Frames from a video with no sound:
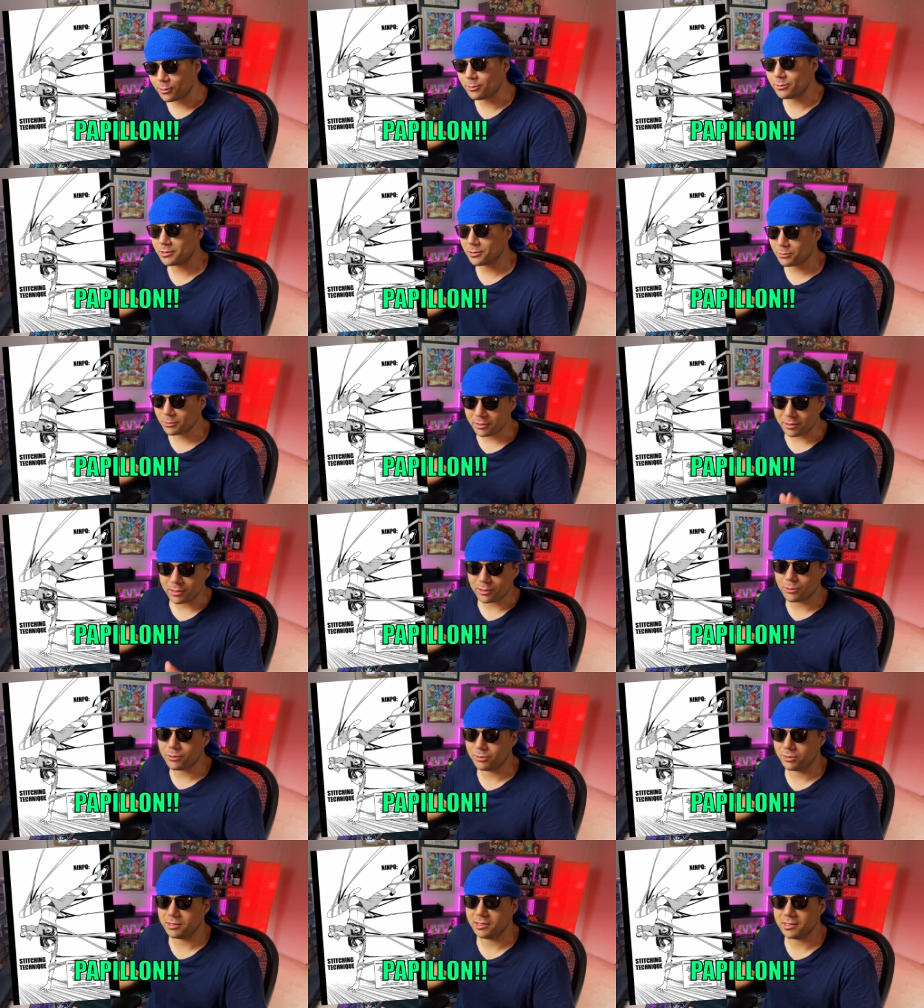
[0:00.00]
who was a really
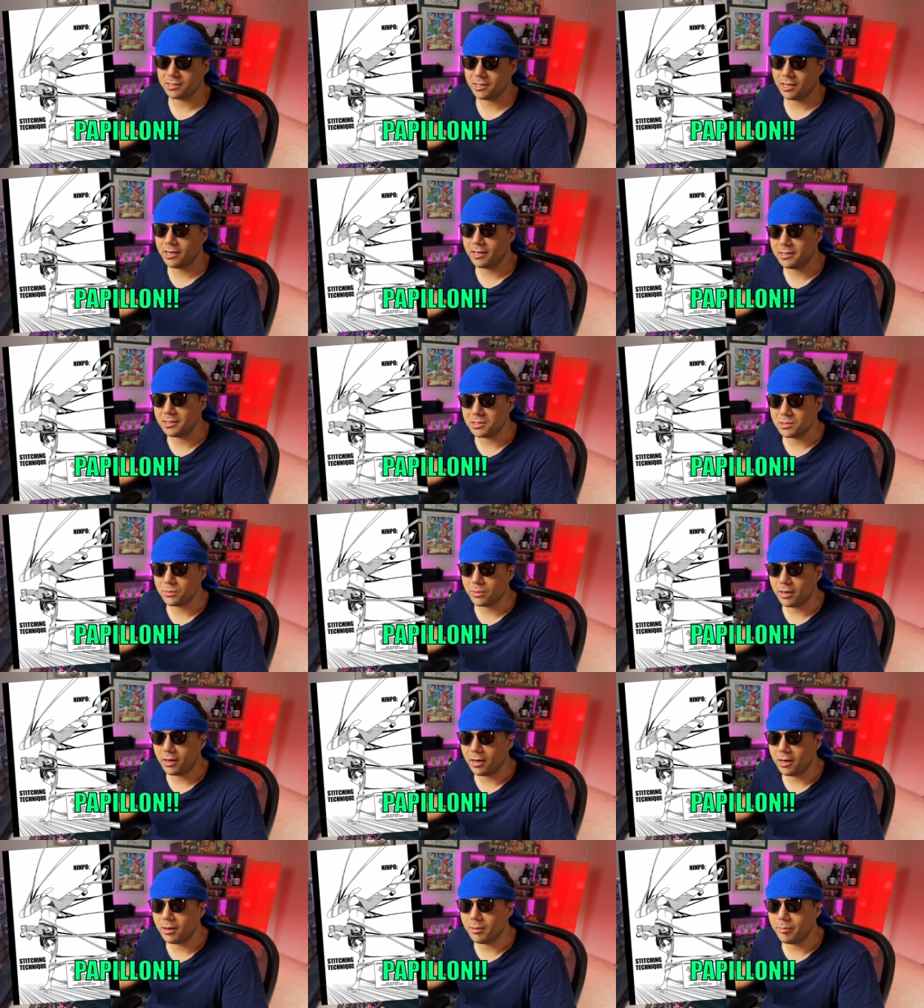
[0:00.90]
cool design as
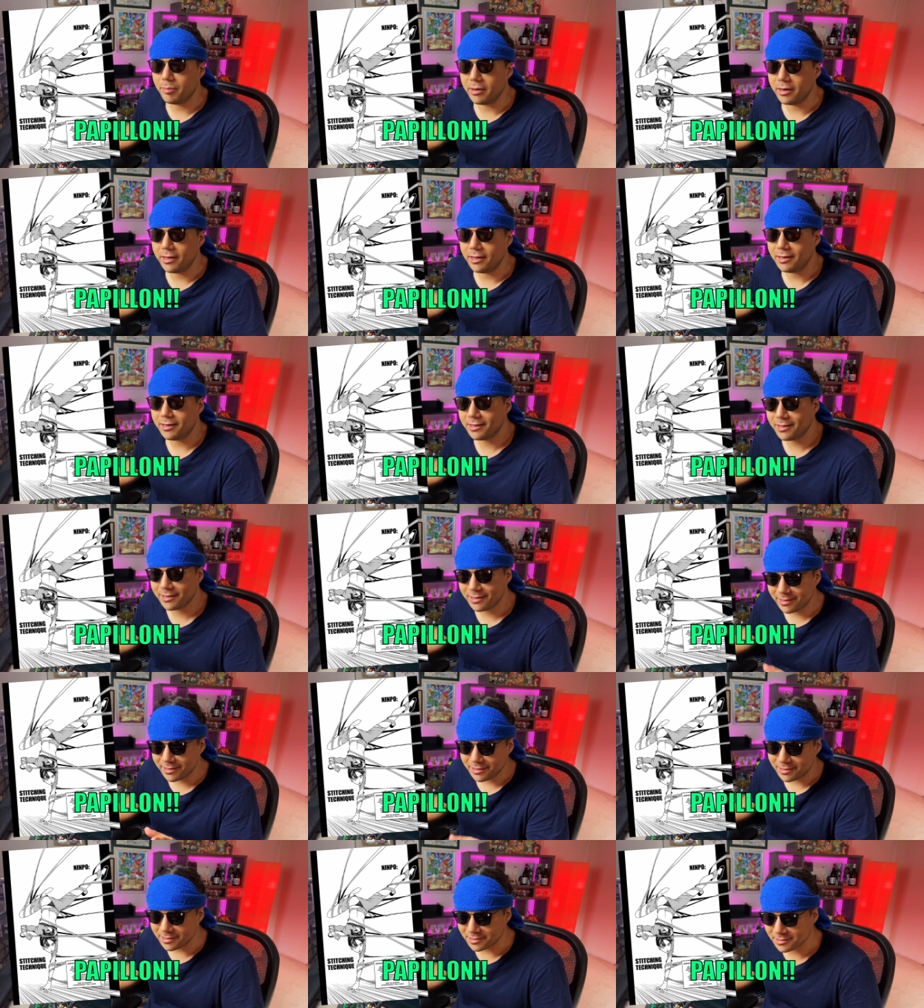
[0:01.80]
well. But
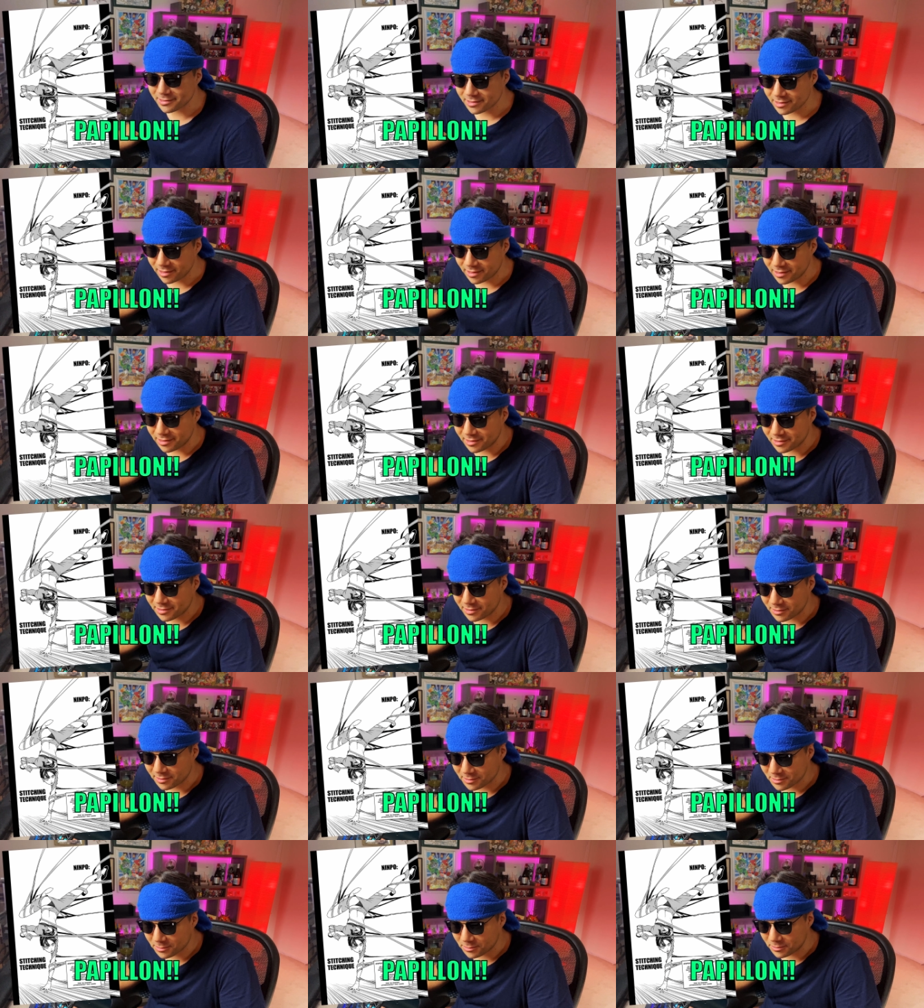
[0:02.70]
this uh, this
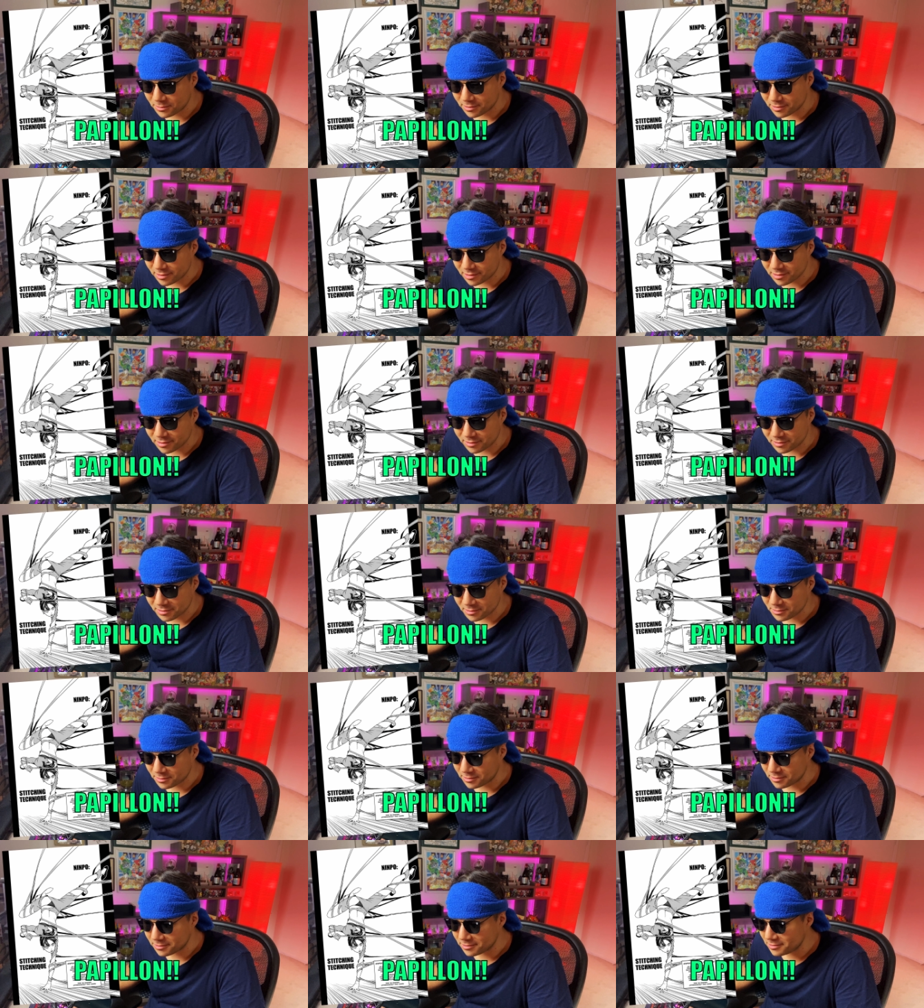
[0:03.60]
looks cool. This looks
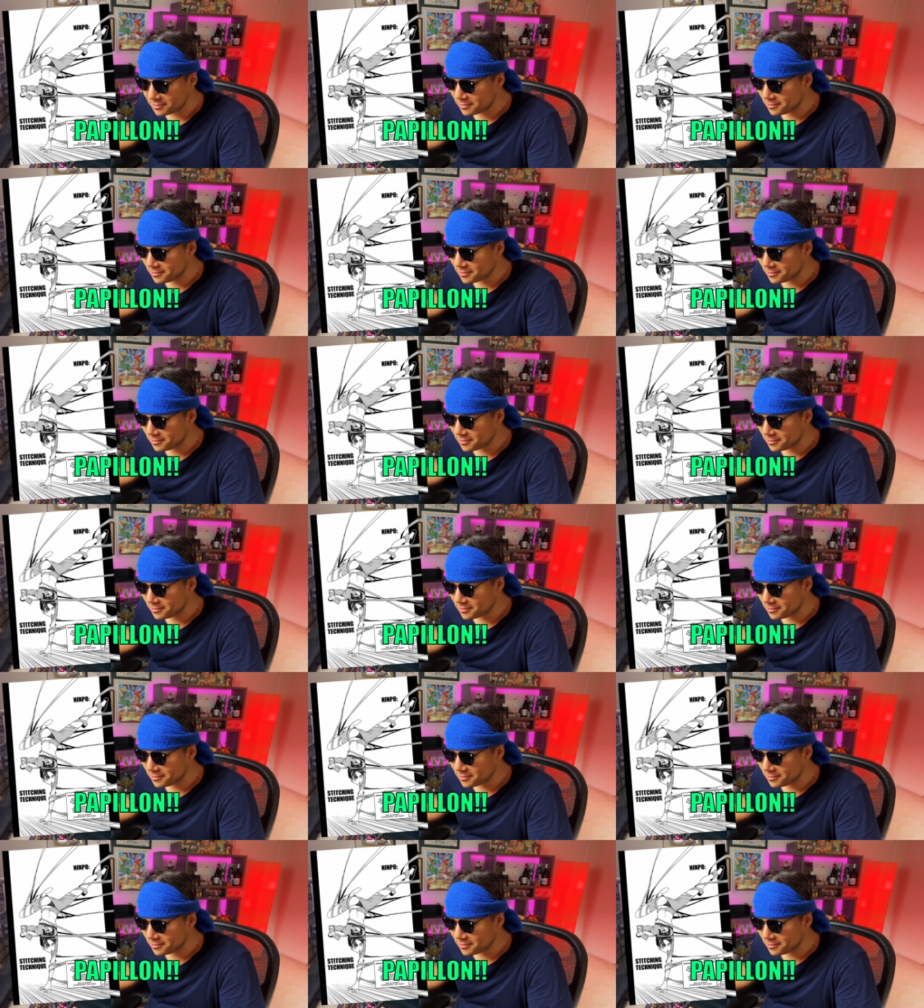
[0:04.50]
cool.